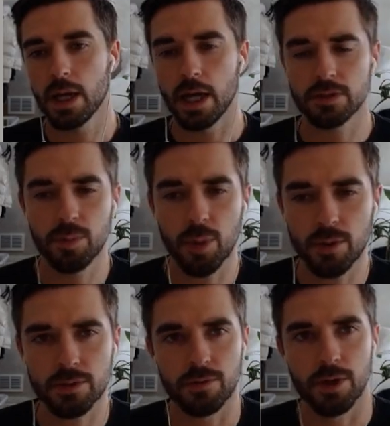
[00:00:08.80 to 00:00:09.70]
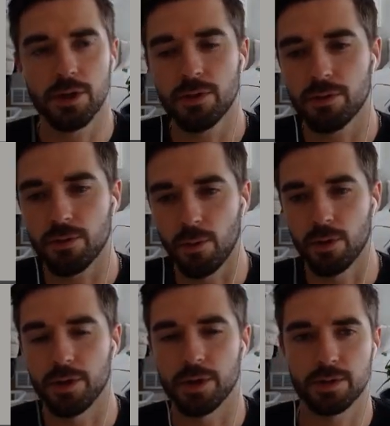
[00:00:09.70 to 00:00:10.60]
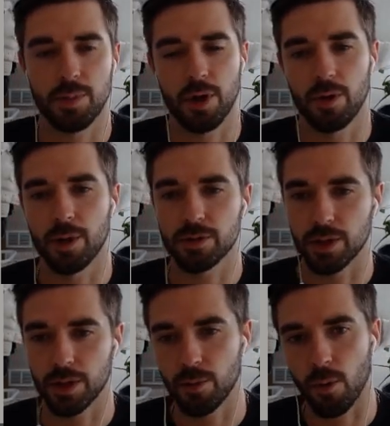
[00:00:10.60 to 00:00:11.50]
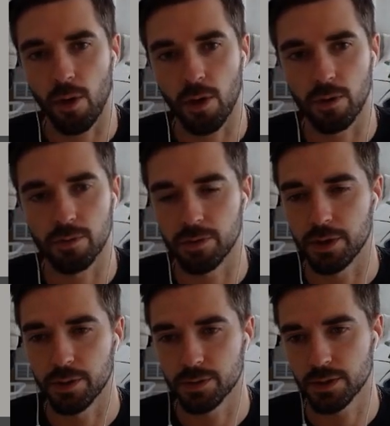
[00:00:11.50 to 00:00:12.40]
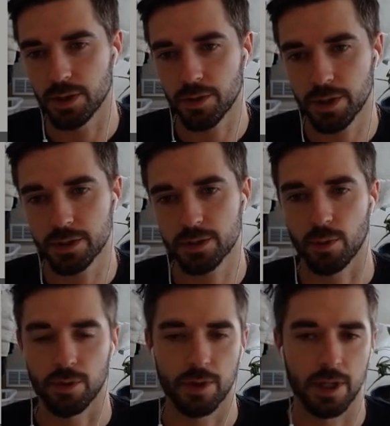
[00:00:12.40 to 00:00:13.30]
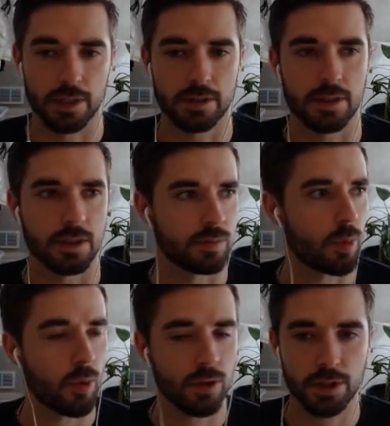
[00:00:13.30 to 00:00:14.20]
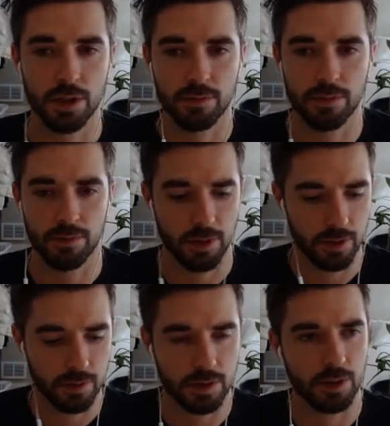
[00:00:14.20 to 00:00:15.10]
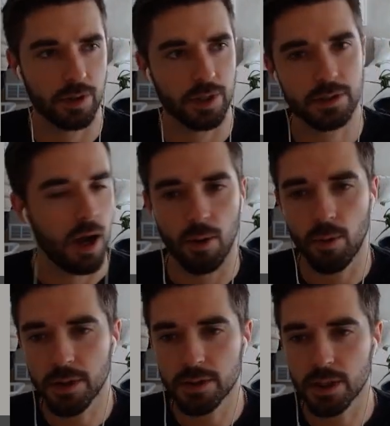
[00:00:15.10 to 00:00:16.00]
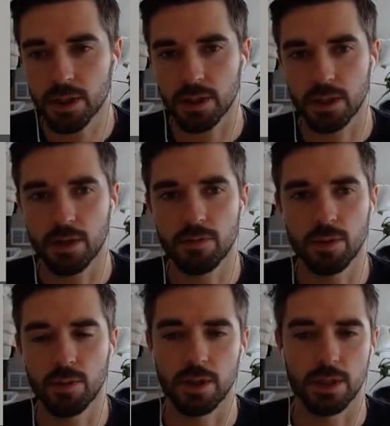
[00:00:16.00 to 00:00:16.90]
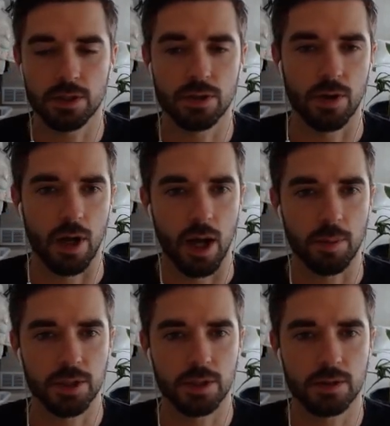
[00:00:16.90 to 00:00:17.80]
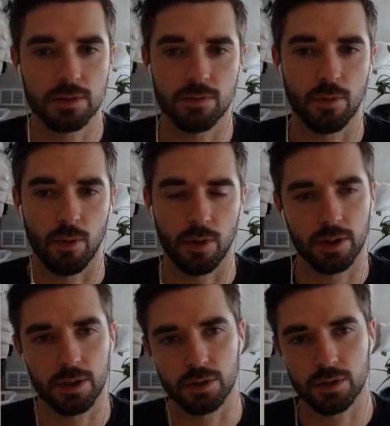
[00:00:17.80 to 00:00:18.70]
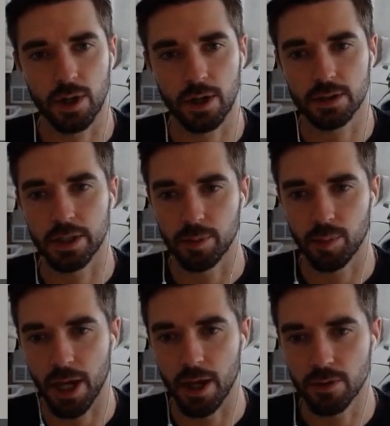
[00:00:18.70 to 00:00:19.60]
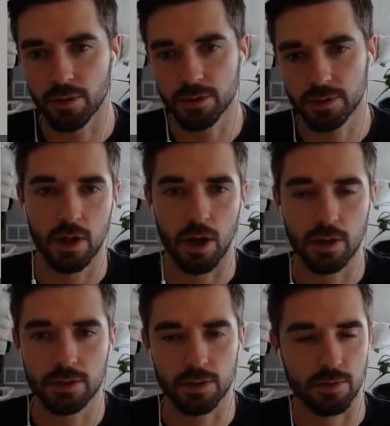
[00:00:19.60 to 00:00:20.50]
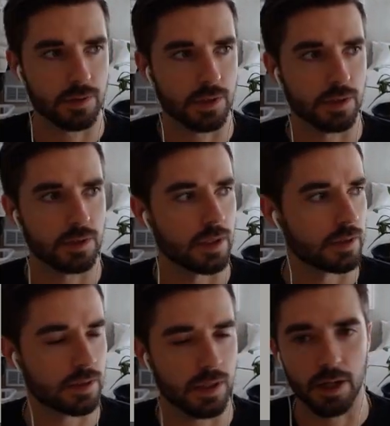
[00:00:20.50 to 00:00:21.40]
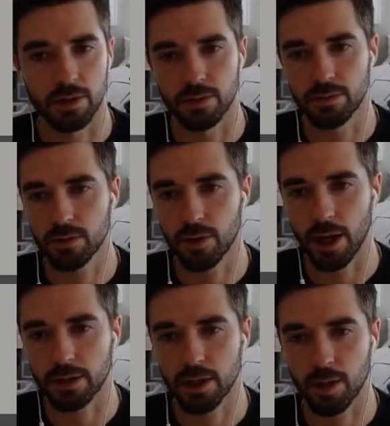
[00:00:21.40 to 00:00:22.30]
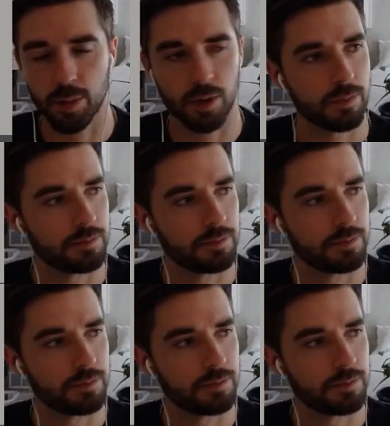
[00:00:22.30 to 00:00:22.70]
As a bonus video for this parametric wall video series, or at least this portion of the video series, I wanted to give you additional options for constructing panels on surfaces inside of Grasshopper.